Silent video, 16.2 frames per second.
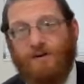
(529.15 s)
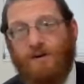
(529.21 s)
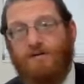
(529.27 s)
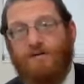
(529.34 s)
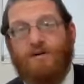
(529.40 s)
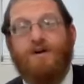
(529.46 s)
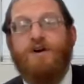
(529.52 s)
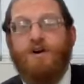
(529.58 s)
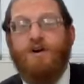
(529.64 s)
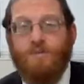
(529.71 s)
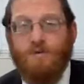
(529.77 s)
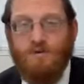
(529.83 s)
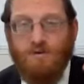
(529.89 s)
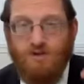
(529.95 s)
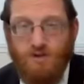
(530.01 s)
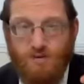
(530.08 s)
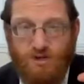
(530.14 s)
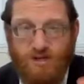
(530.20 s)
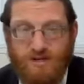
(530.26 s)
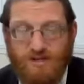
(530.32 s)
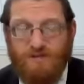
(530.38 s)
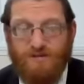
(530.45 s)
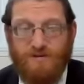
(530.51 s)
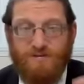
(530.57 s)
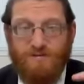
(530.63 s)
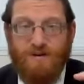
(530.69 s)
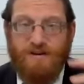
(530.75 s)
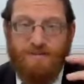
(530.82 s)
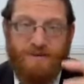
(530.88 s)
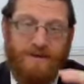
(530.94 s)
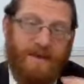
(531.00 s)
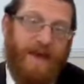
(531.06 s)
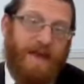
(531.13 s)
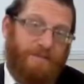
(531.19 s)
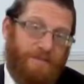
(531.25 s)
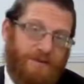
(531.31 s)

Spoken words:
Torah, when Jewish history really began.